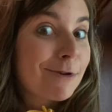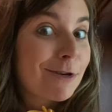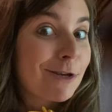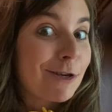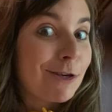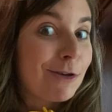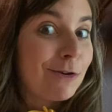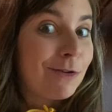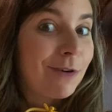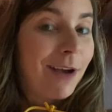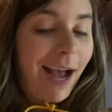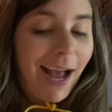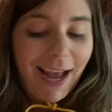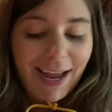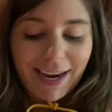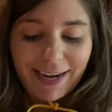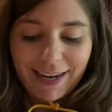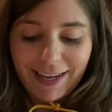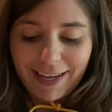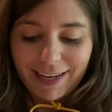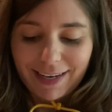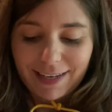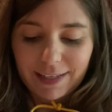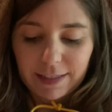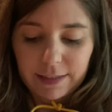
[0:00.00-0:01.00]
You got
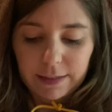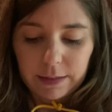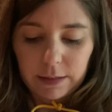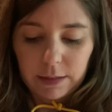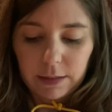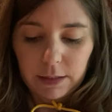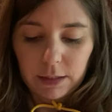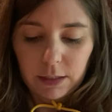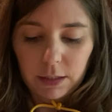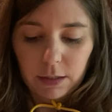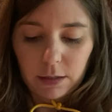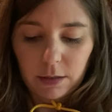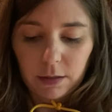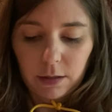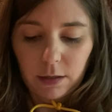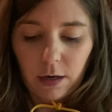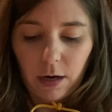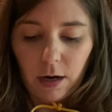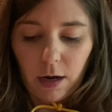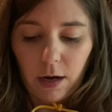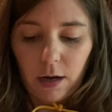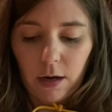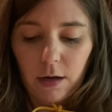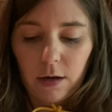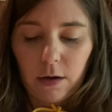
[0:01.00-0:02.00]
it.
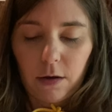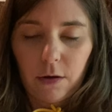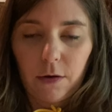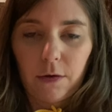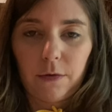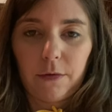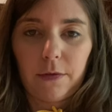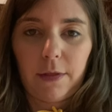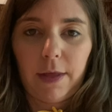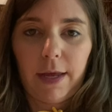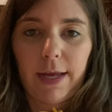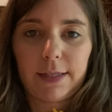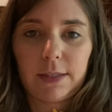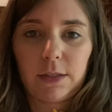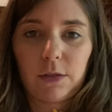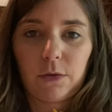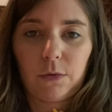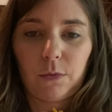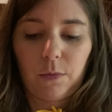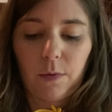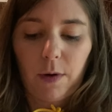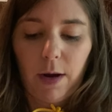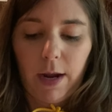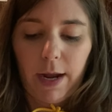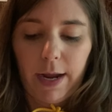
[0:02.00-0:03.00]
0. That's
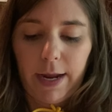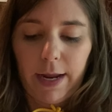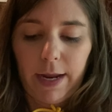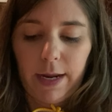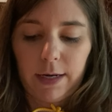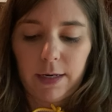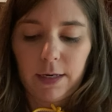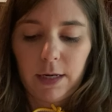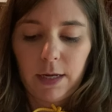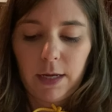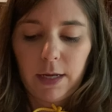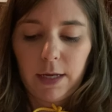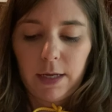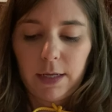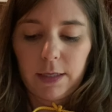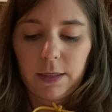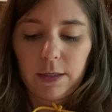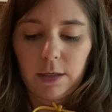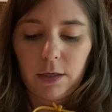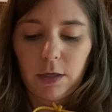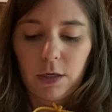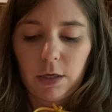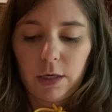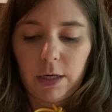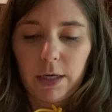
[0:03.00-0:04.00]
right.
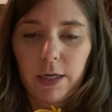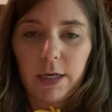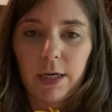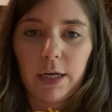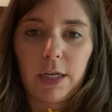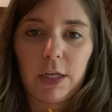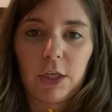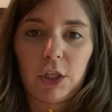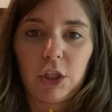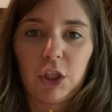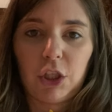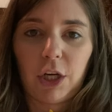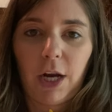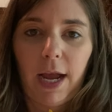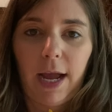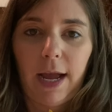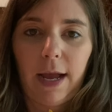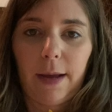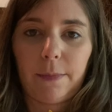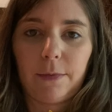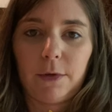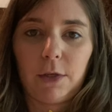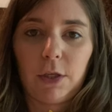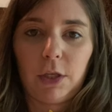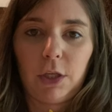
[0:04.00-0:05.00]
Good
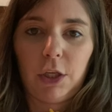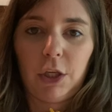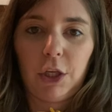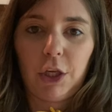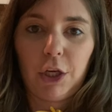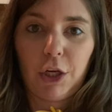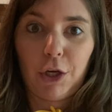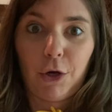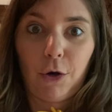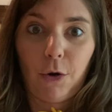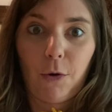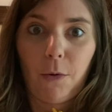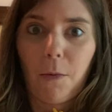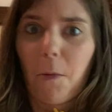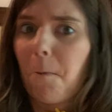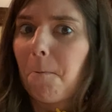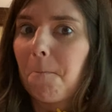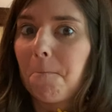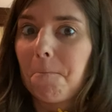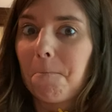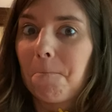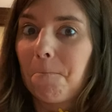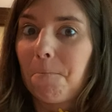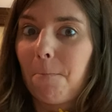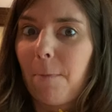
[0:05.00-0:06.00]
job to you.
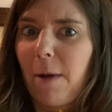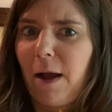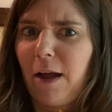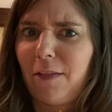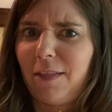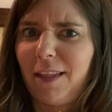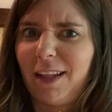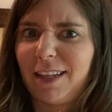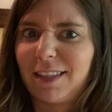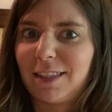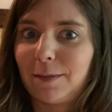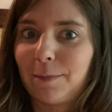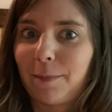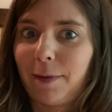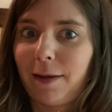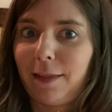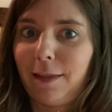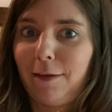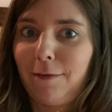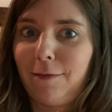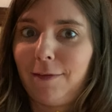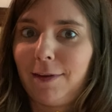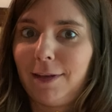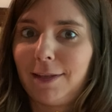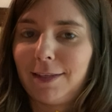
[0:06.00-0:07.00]
How'd that
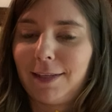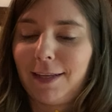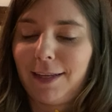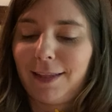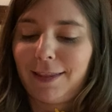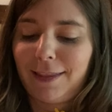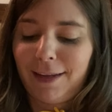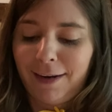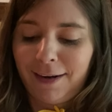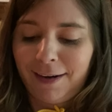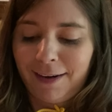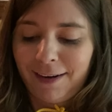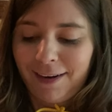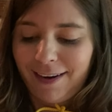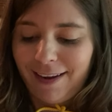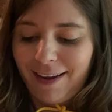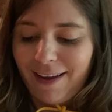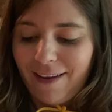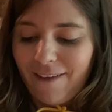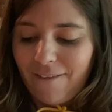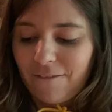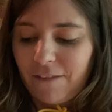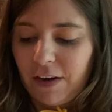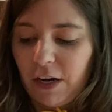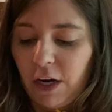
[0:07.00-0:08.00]
smiley face get there?
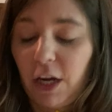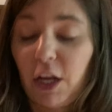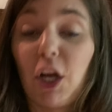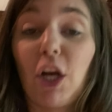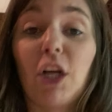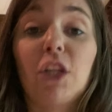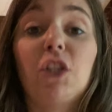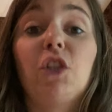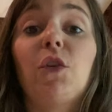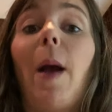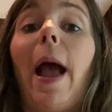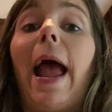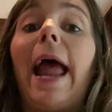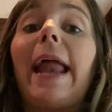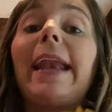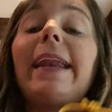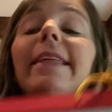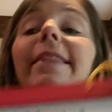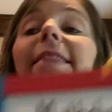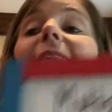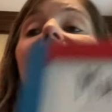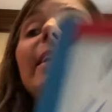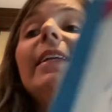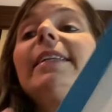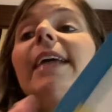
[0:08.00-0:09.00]
Very good. So
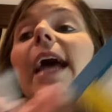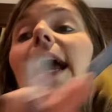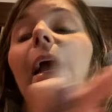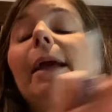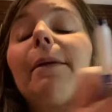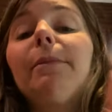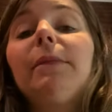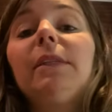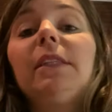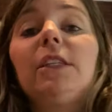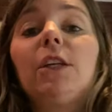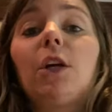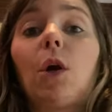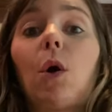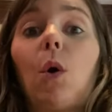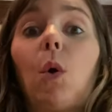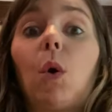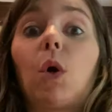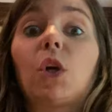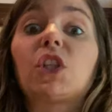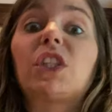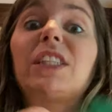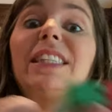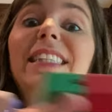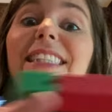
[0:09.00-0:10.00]
anything times 0
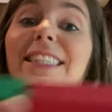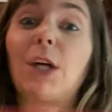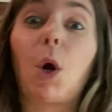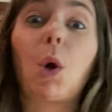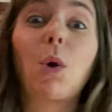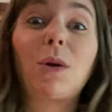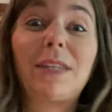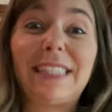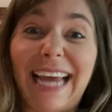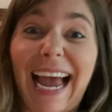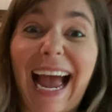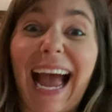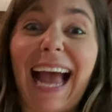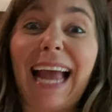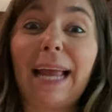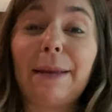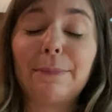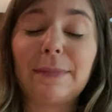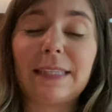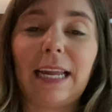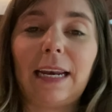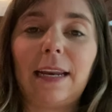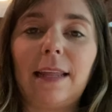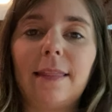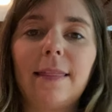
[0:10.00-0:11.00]
or 0
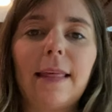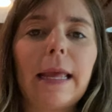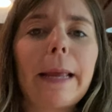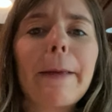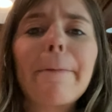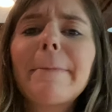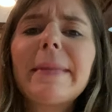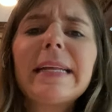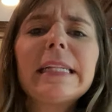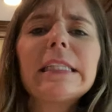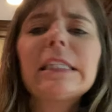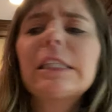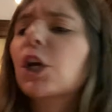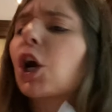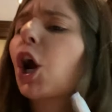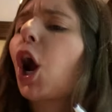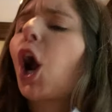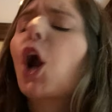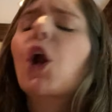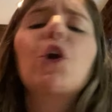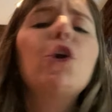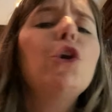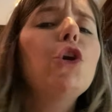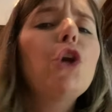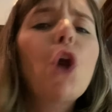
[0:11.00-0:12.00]
times anything means there
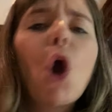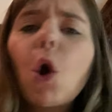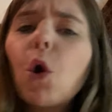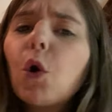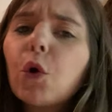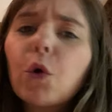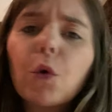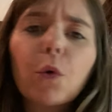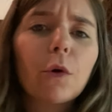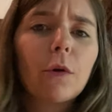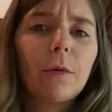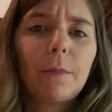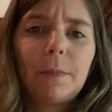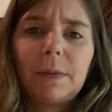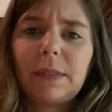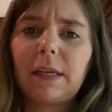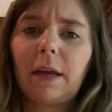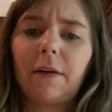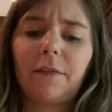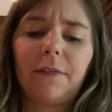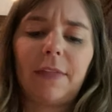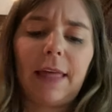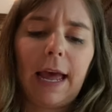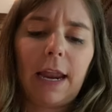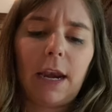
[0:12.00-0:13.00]
are no groups
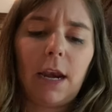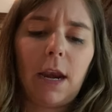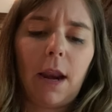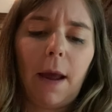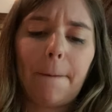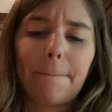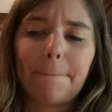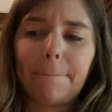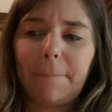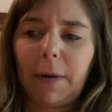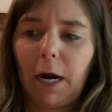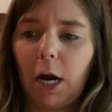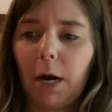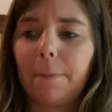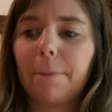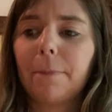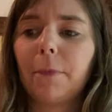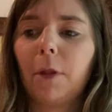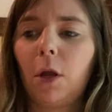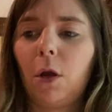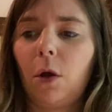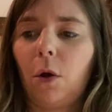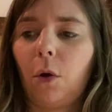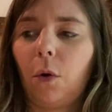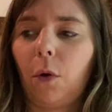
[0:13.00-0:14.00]
of that number.
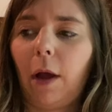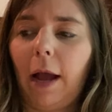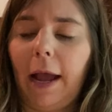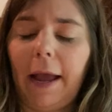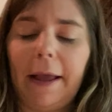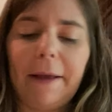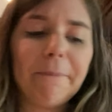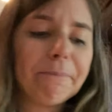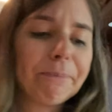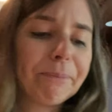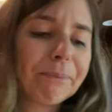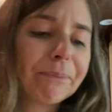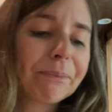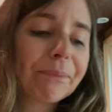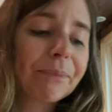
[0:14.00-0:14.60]
Okay?